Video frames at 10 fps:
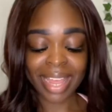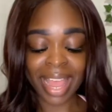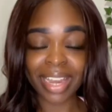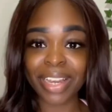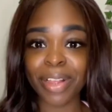
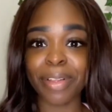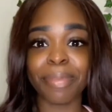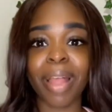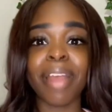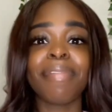I don't
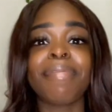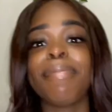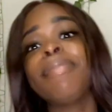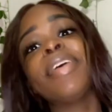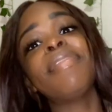know
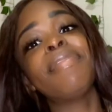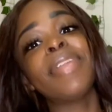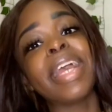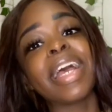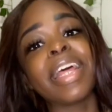if
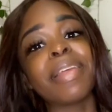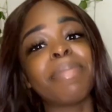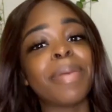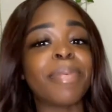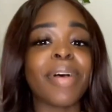like other
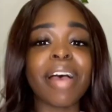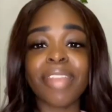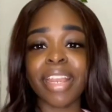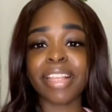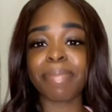people have
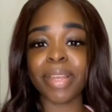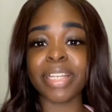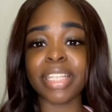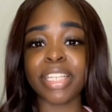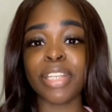that
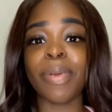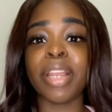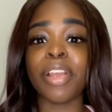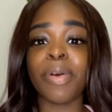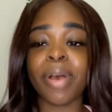experience too. I
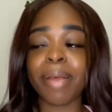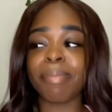know